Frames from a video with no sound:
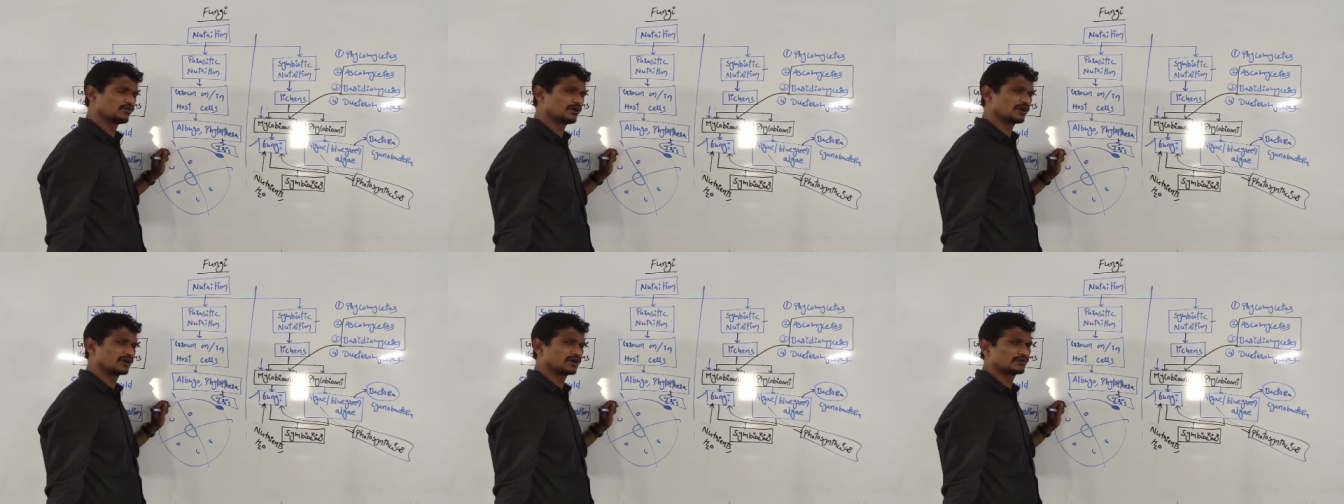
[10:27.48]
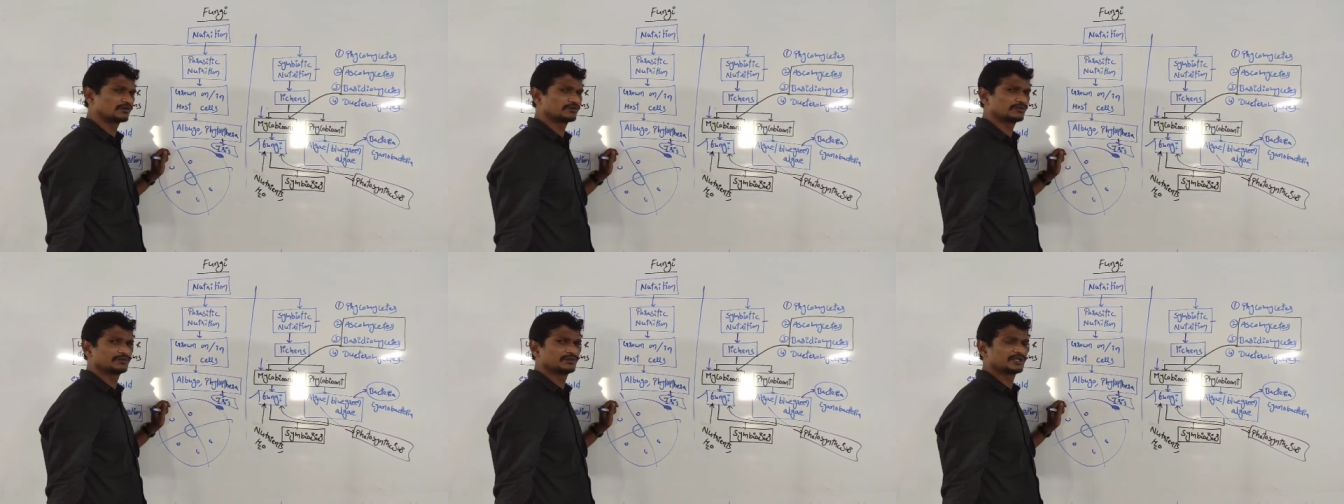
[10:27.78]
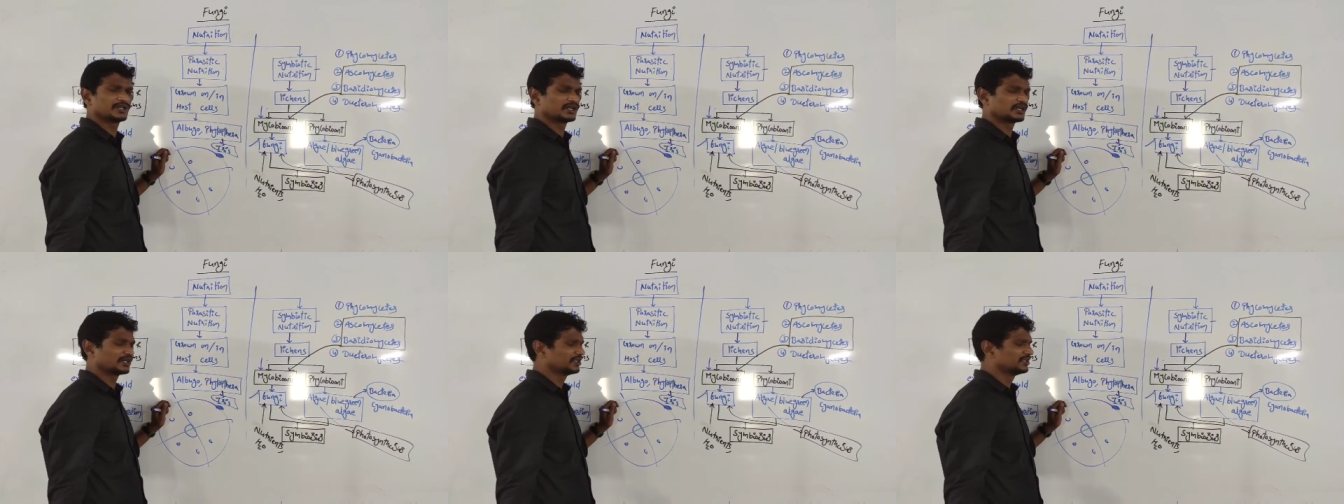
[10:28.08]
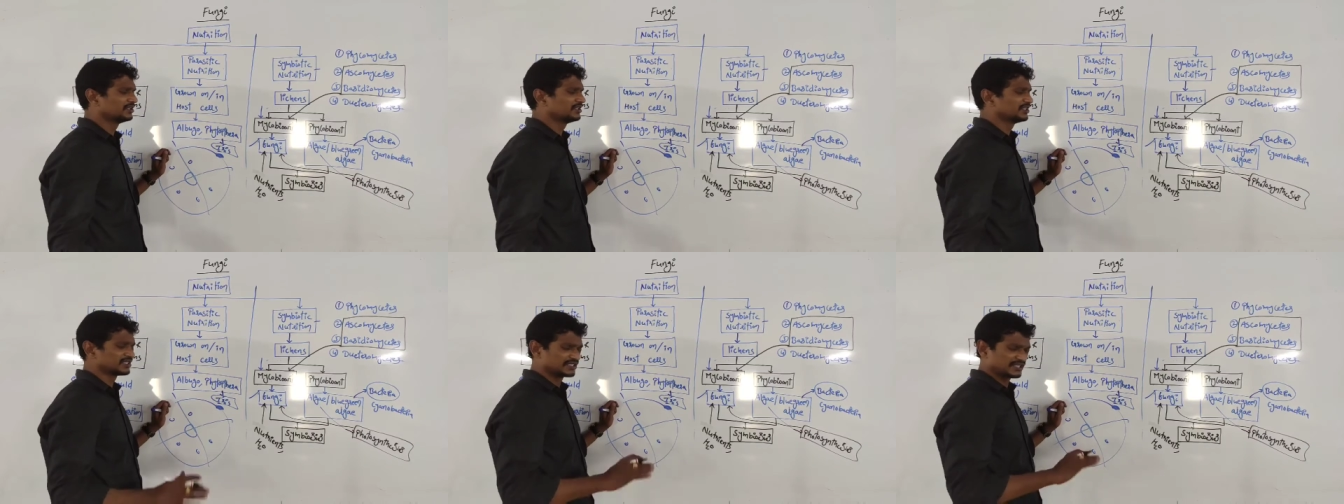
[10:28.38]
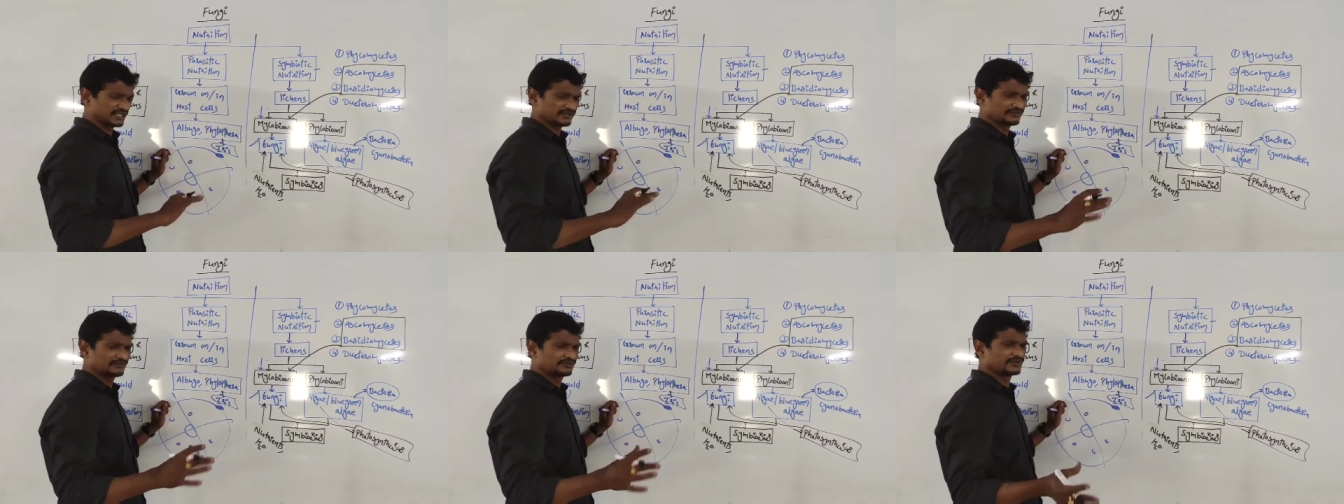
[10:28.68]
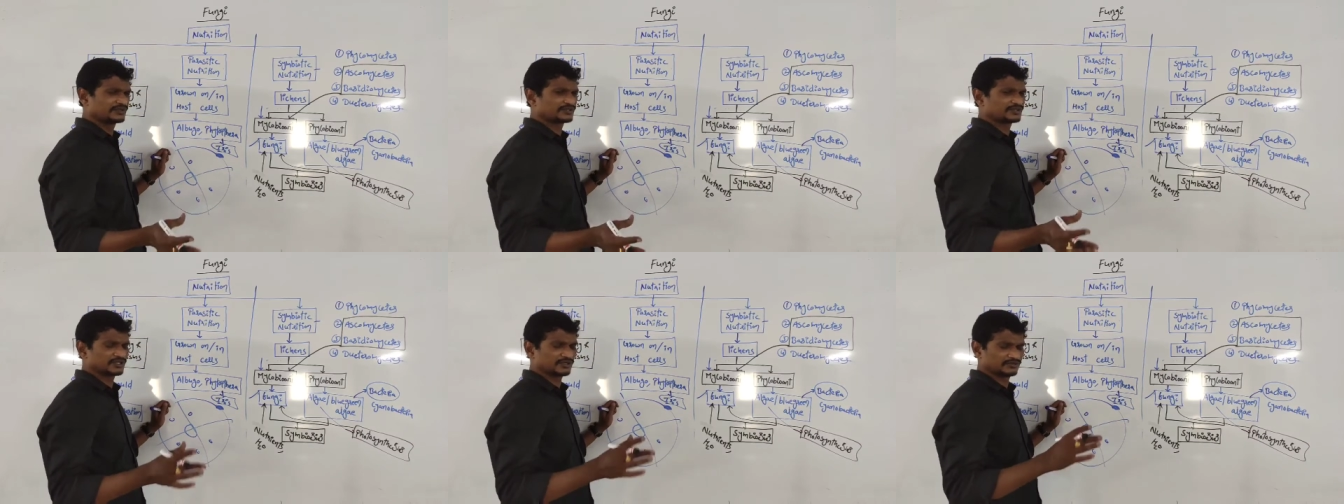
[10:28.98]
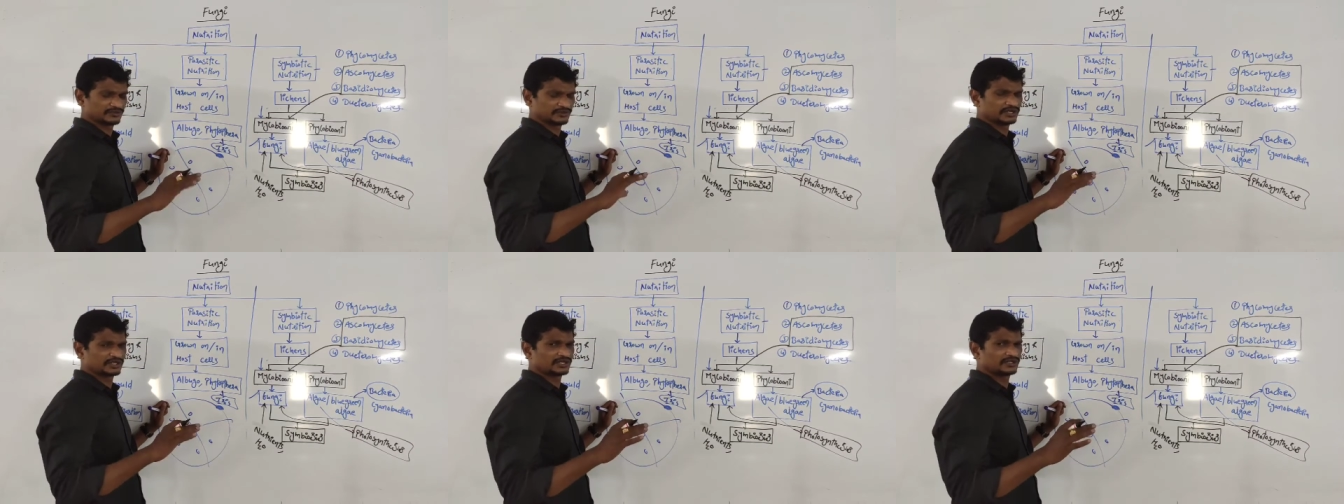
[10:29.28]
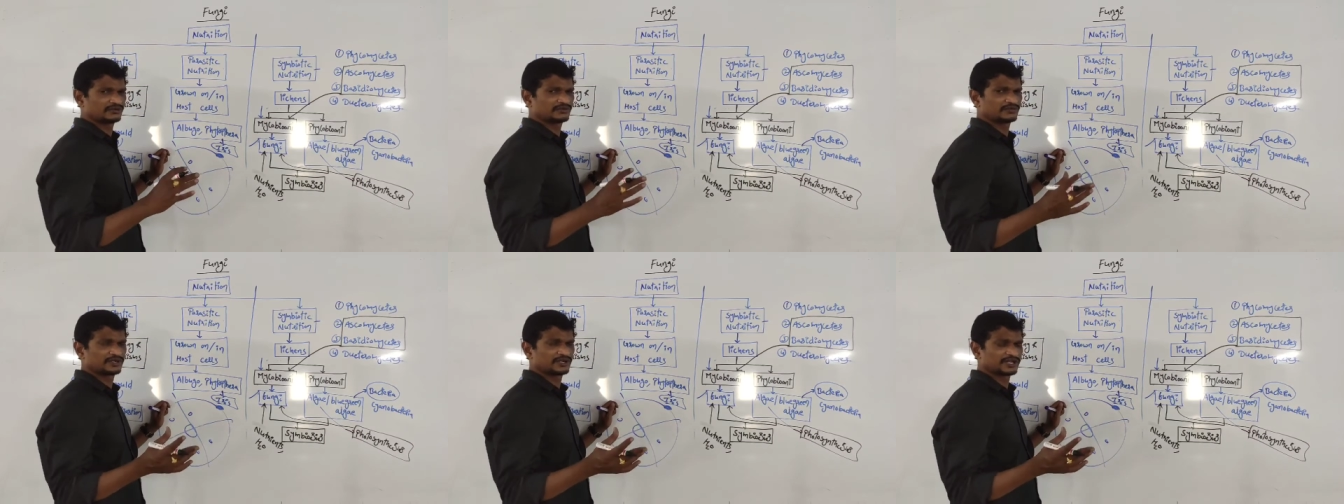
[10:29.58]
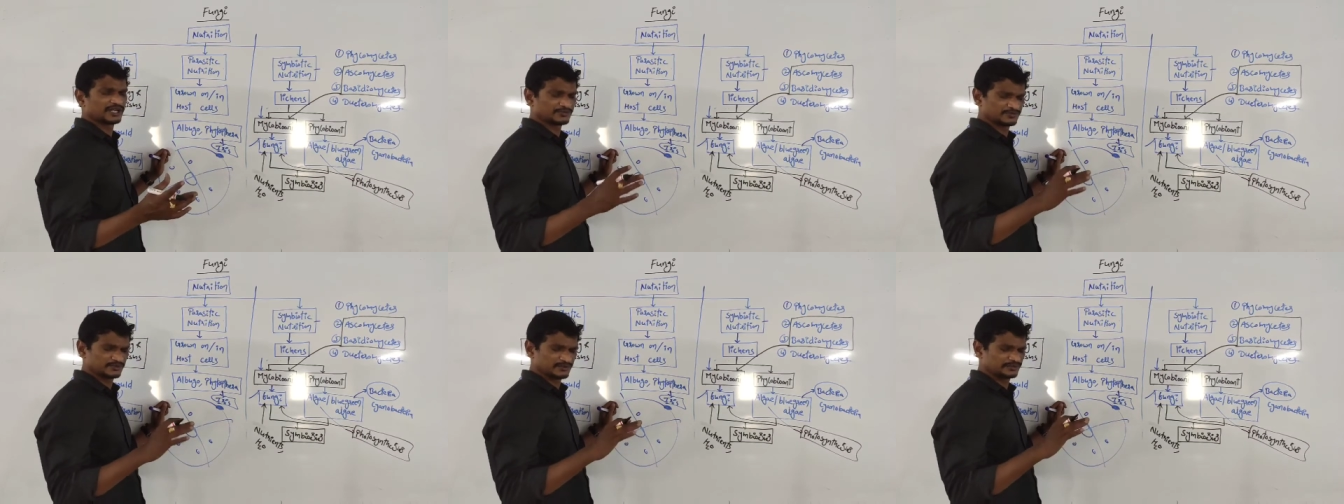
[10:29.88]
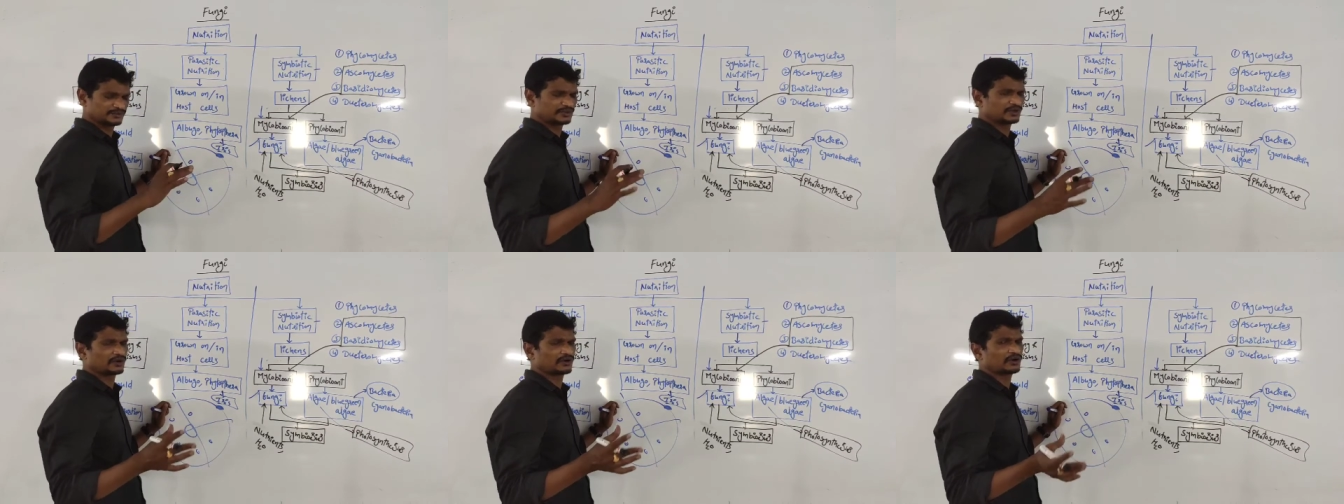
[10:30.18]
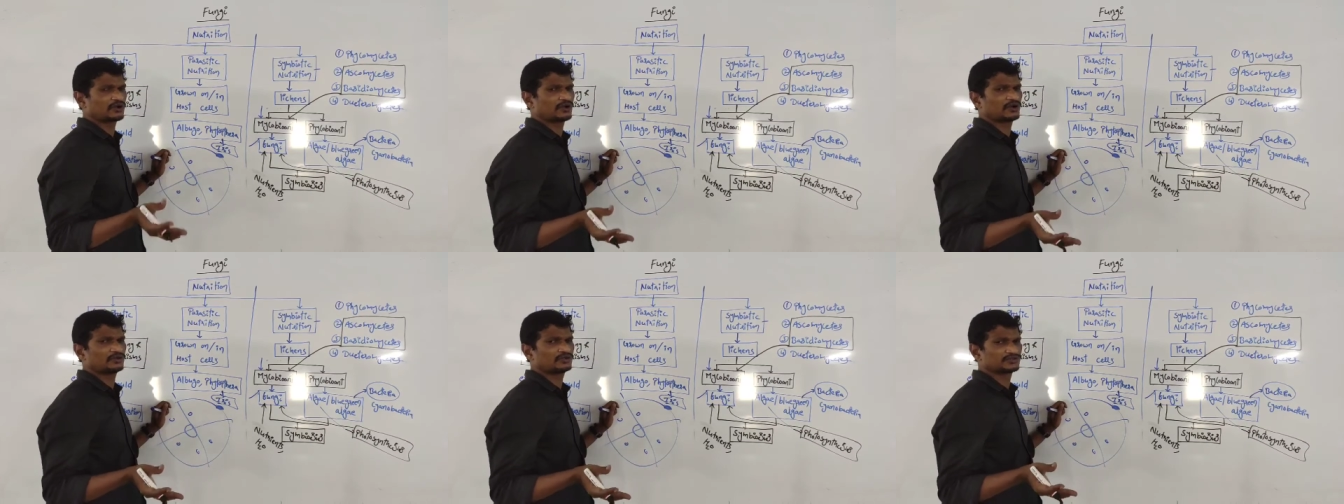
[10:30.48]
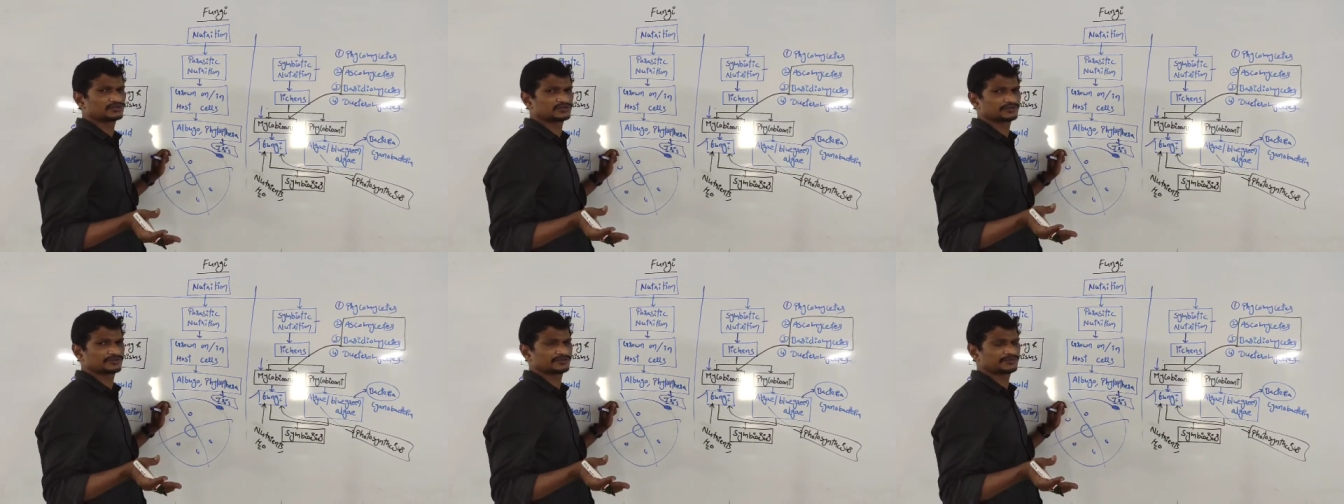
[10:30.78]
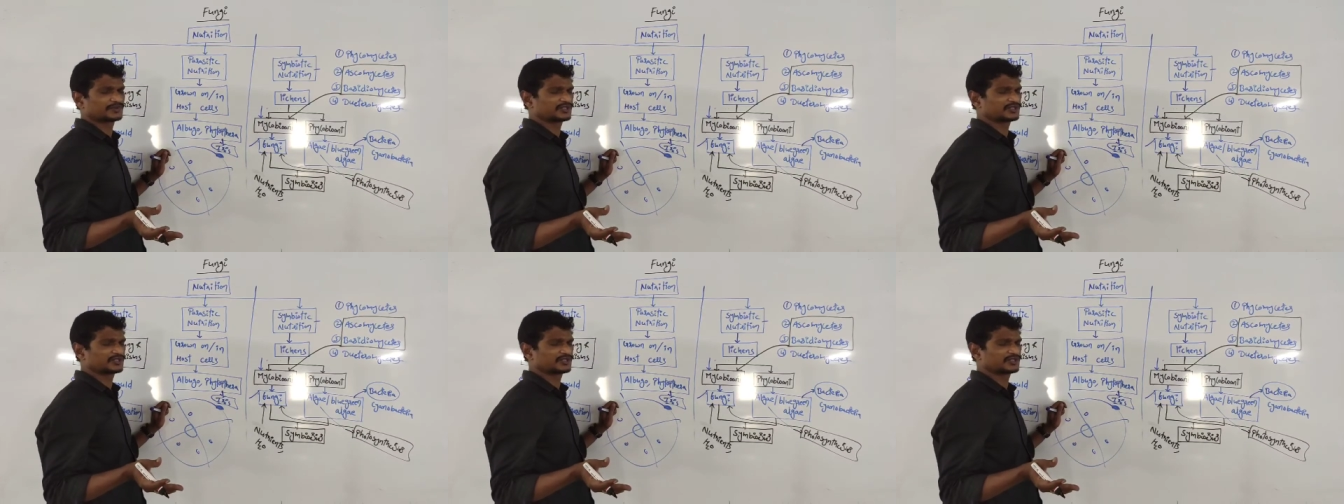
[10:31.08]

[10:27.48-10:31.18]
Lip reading: and water from the surface of the different types of the rocks.